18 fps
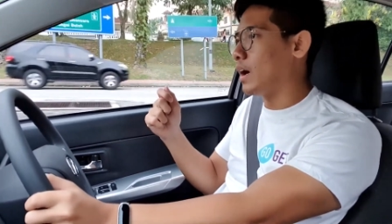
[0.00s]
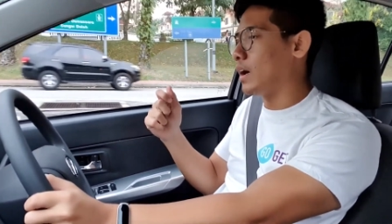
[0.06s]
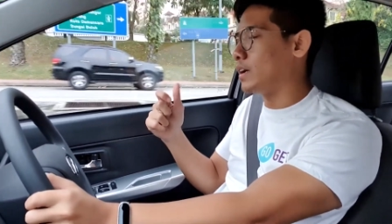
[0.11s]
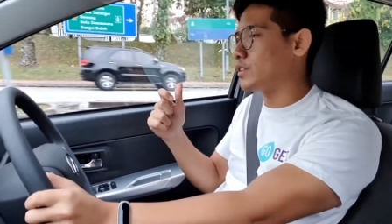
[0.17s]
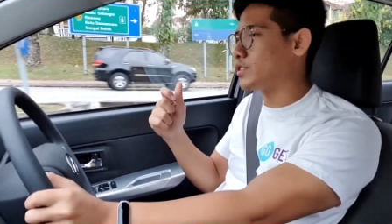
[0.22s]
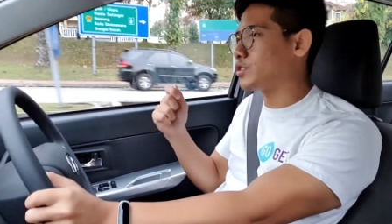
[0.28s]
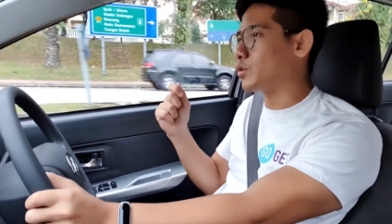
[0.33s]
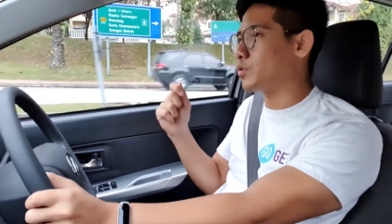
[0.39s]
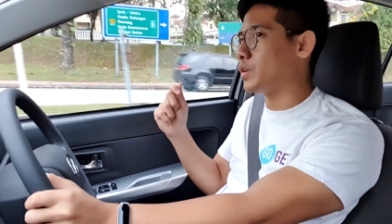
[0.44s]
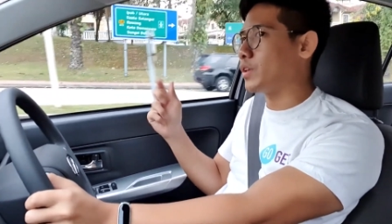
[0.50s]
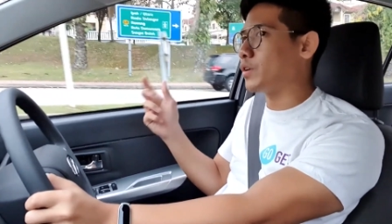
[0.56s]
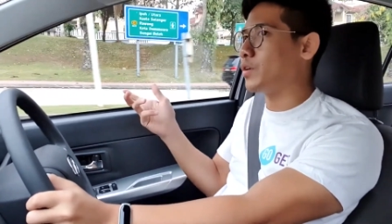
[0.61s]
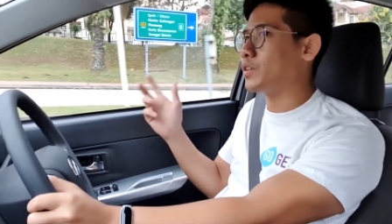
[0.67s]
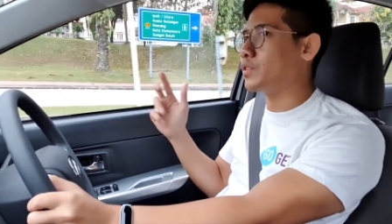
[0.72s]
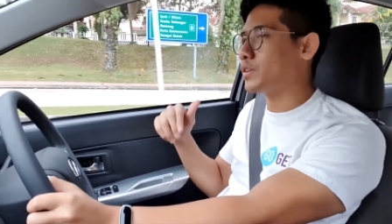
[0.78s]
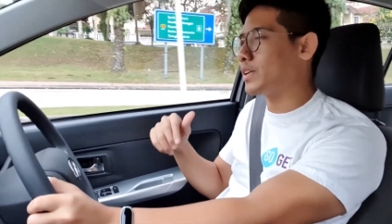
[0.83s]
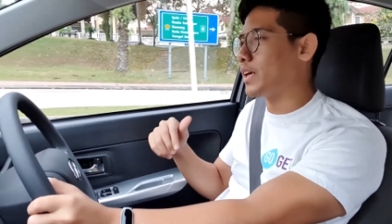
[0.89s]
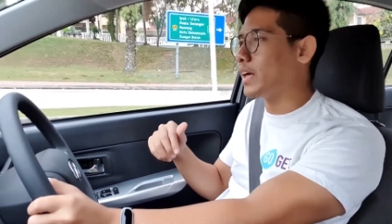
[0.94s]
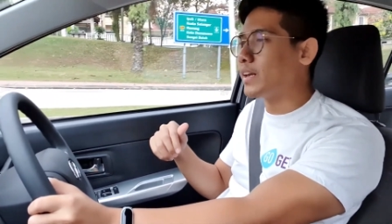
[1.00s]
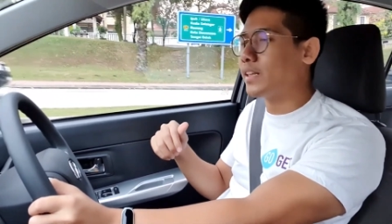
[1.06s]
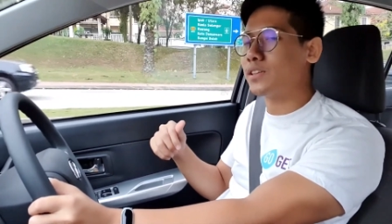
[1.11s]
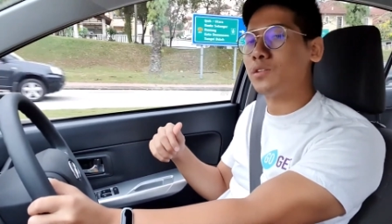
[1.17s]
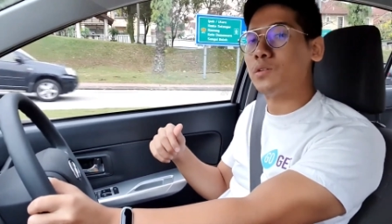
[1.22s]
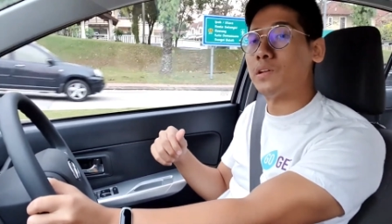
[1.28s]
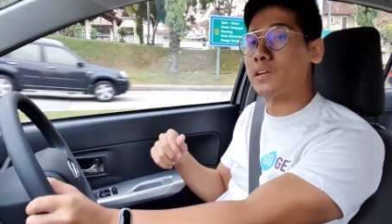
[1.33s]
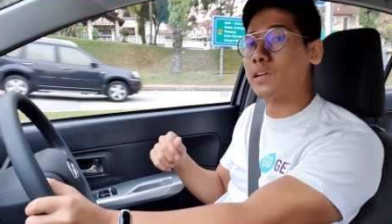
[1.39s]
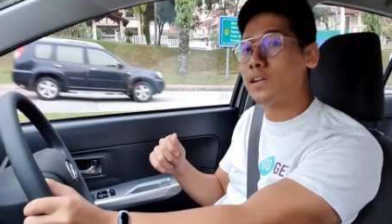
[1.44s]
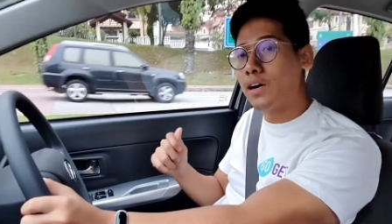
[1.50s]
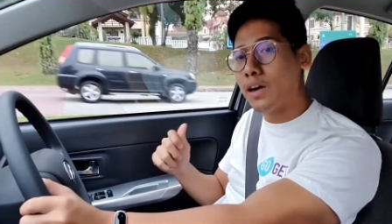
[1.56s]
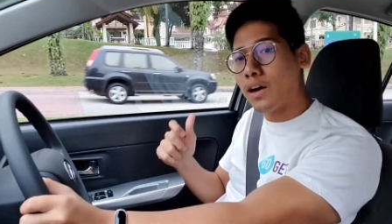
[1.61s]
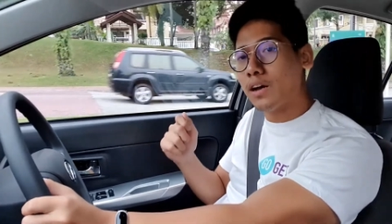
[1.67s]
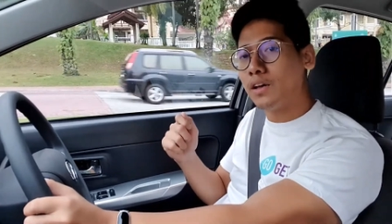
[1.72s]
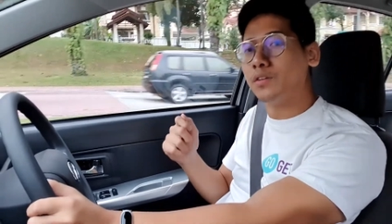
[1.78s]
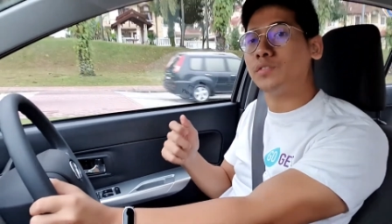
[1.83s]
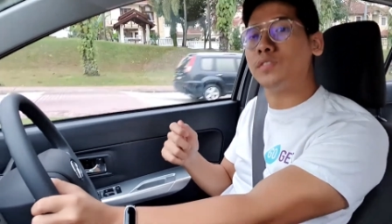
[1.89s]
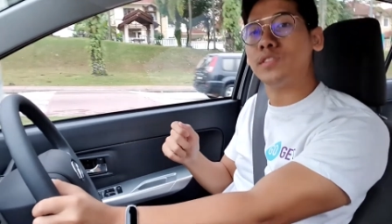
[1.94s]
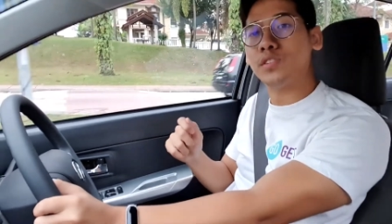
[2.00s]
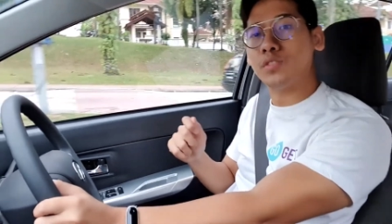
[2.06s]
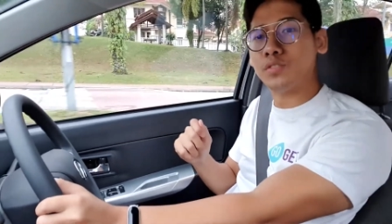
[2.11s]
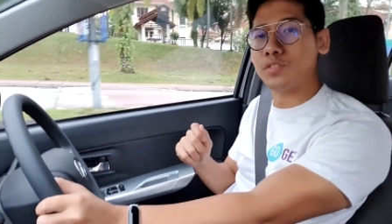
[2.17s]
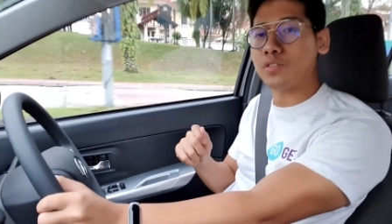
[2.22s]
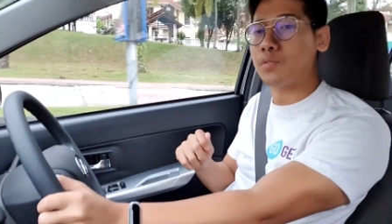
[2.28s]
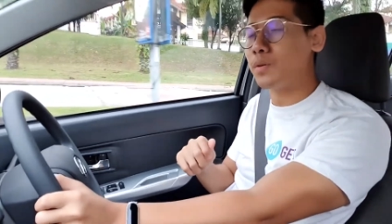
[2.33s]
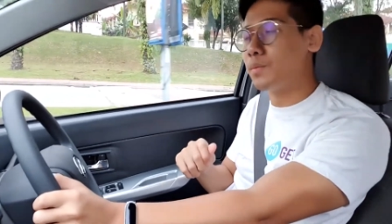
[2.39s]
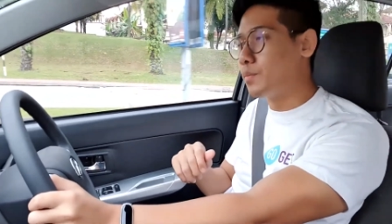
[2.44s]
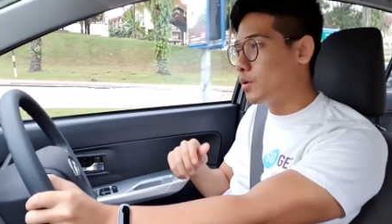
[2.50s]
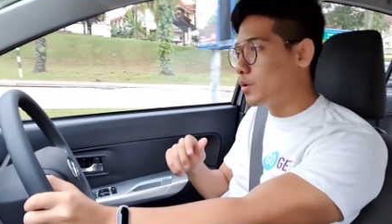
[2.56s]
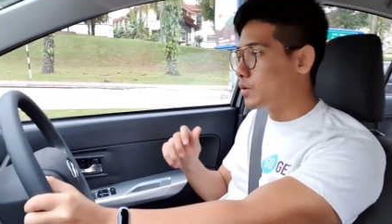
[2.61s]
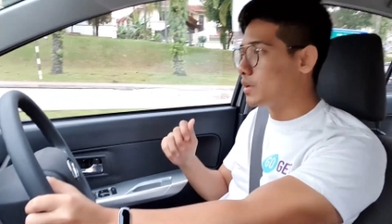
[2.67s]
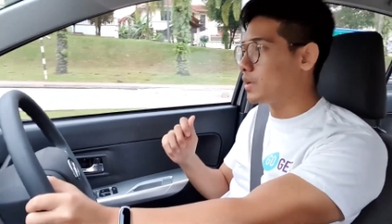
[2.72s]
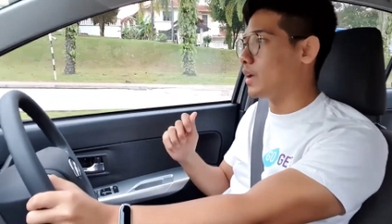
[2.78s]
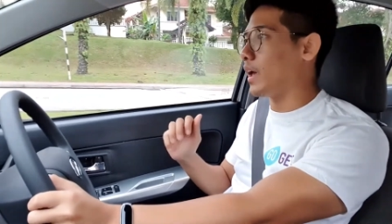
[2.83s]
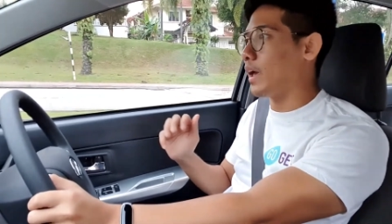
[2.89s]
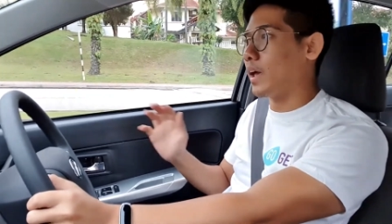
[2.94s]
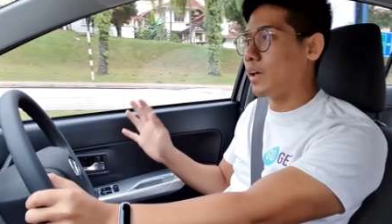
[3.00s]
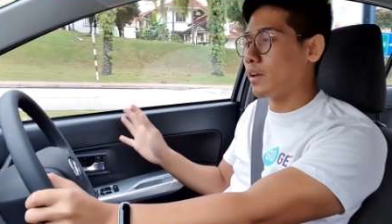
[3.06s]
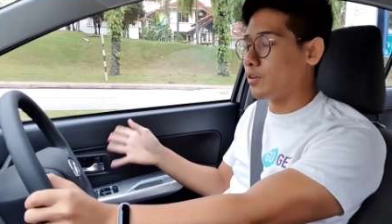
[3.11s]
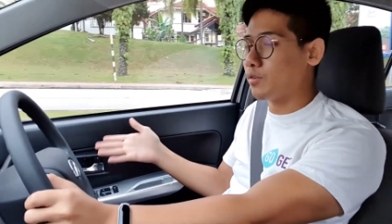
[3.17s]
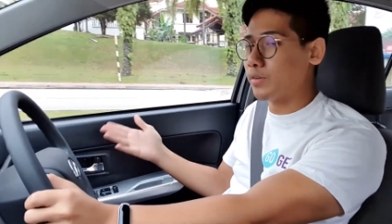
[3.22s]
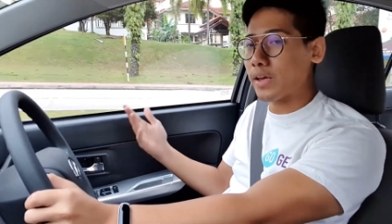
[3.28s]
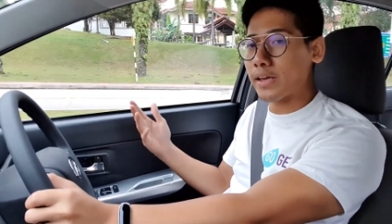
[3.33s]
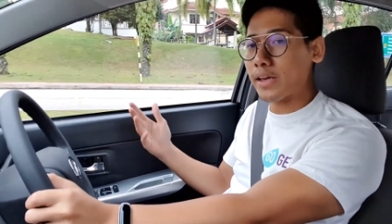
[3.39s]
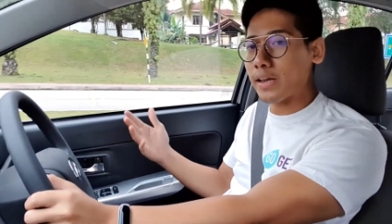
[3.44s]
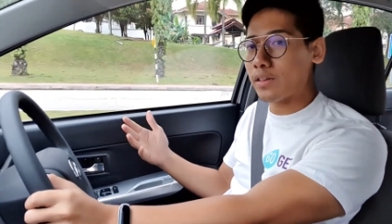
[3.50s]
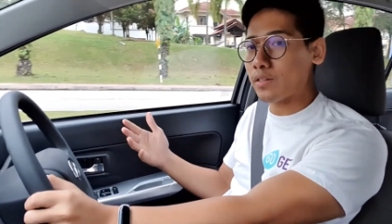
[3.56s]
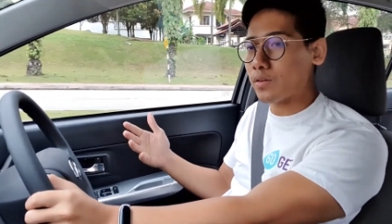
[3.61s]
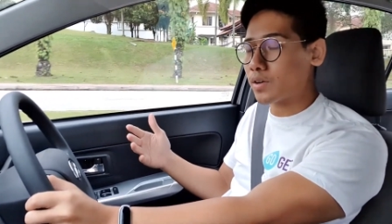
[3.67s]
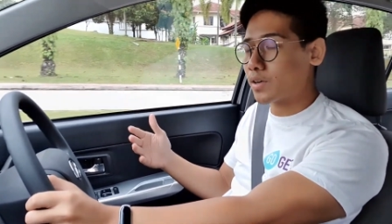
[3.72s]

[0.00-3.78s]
So in order to get into the car, you just use the remote and you can get into the